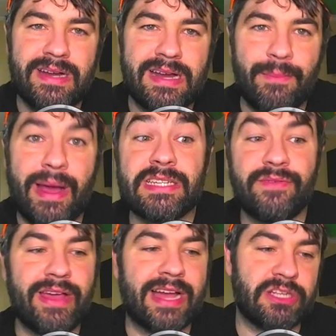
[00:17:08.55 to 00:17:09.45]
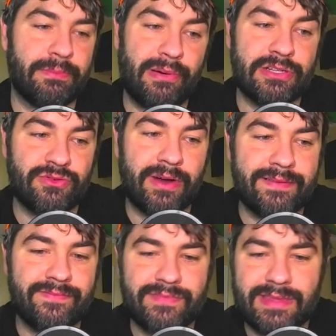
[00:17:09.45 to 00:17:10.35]
imagine if he actually punched right,
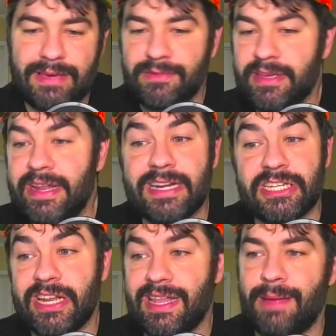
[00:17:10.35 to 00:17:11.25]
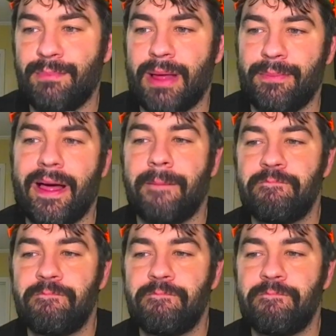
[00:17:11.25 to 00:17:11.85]
kept the kinetic chain aligned, blah blah.